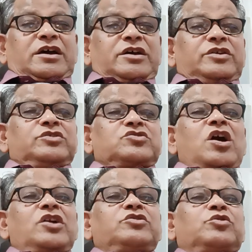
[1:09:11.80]
you
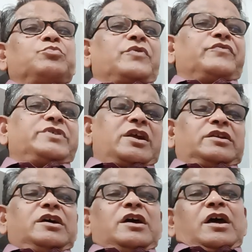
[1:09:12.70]
start your profession
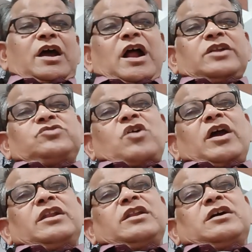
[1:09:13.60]
and
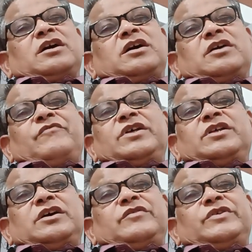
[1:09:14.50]
join
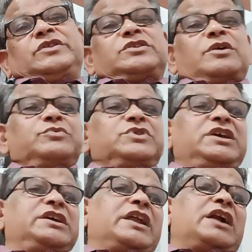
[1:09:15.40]
with some
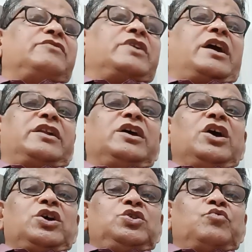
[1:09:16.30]
senior advocate,
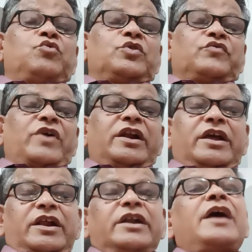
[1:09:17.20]
you won't find
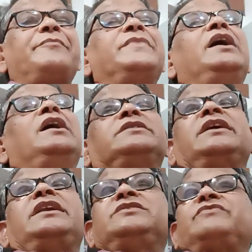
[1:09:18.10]
any time.
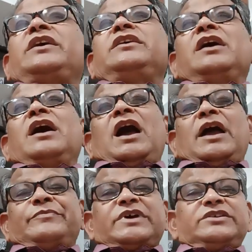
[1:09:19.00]
That is why
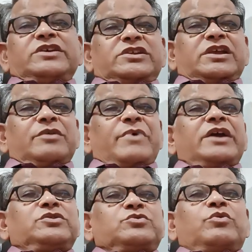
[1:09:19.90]
I am suggesting
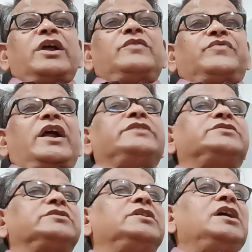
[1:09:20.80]
my student
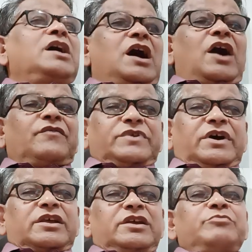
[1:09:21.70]
friends,
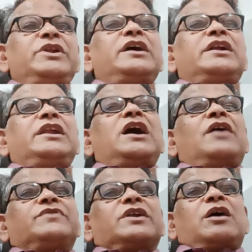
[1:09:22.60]
after immediately
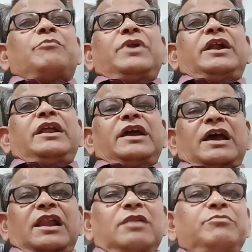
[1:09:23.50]
after completing
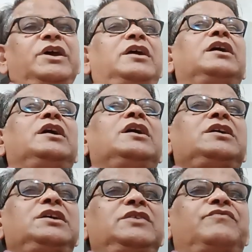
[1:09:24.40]
LLB,
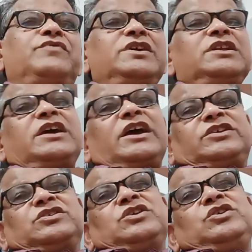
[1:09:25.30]
if in
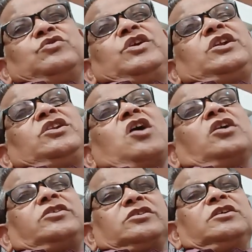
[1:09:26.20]
case you did not did